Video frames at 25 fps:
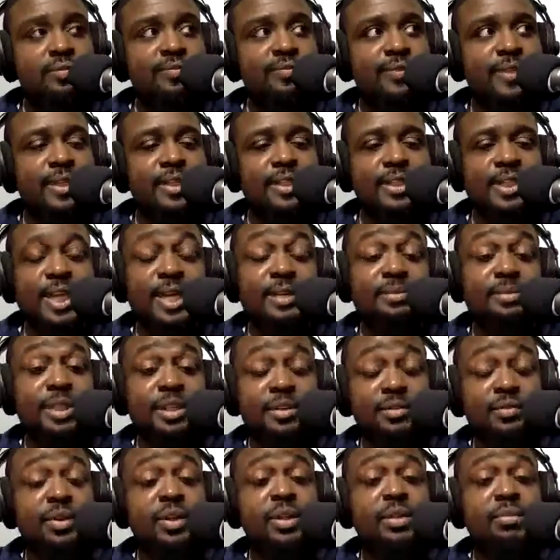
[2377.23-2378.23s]
then teams
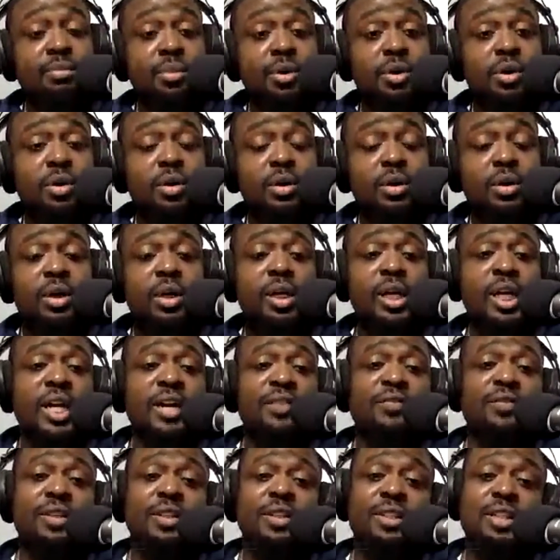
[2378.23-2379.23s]
can run the ball.
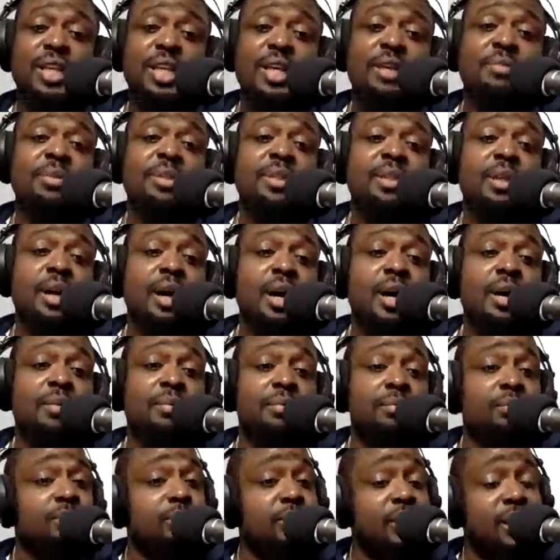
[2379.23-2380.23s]
If a team is
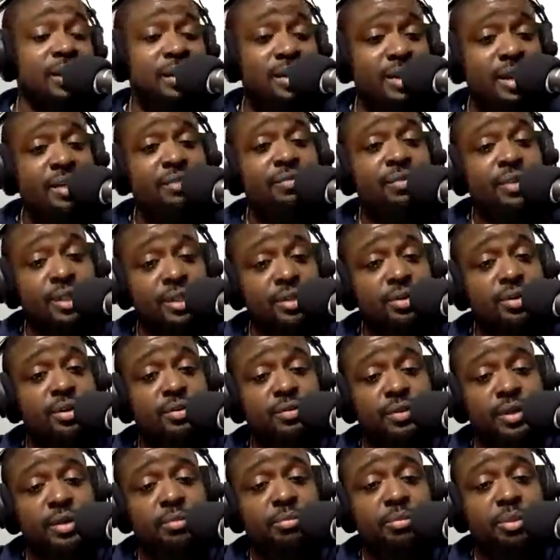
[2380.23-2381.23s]
up, they're definitely
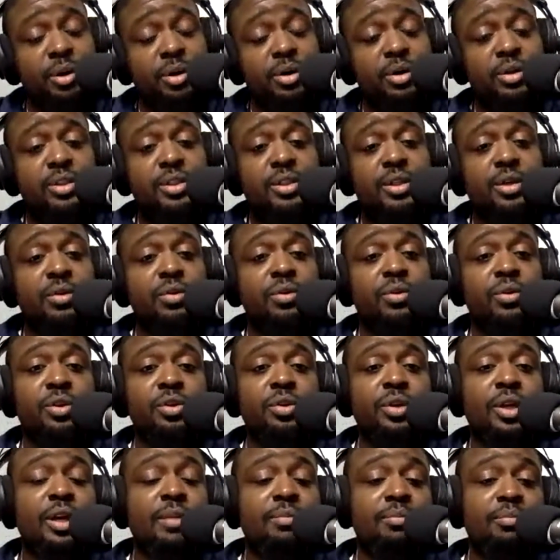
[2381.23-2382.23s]
going to run the ball. So
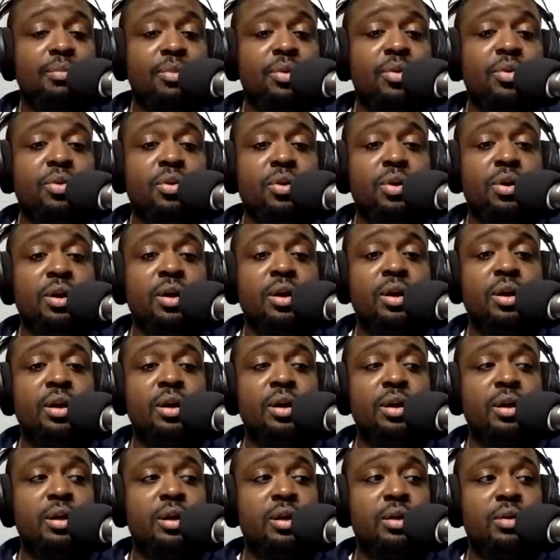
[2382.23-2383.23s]
you get more
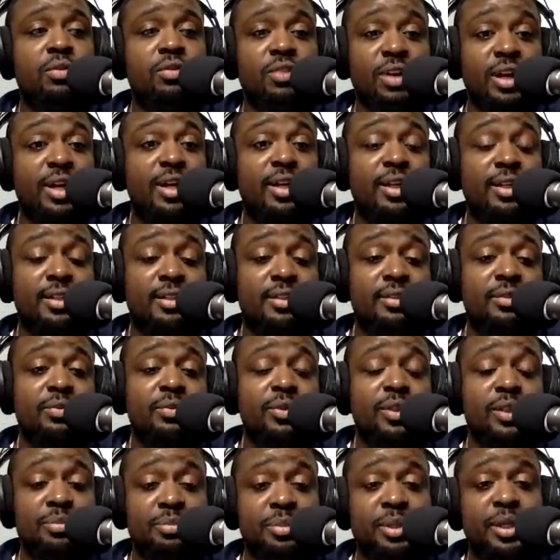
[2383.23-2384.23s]
runs,
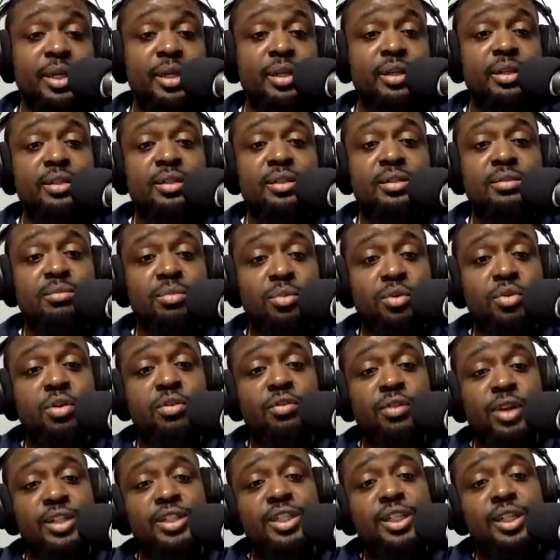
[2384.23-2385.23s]
which means
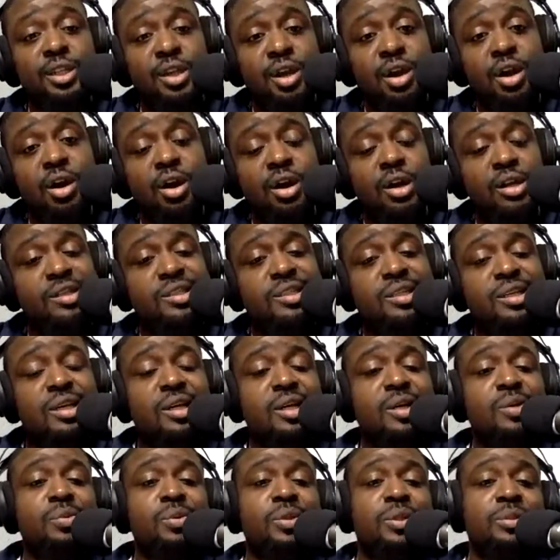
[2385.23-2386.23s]
more rushing yards,
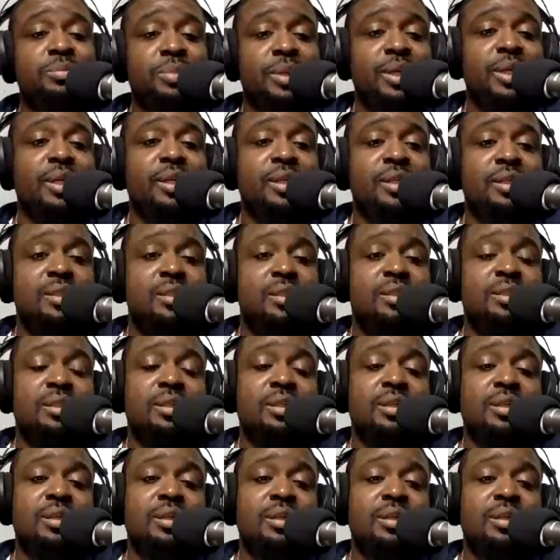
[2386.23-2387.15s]
which means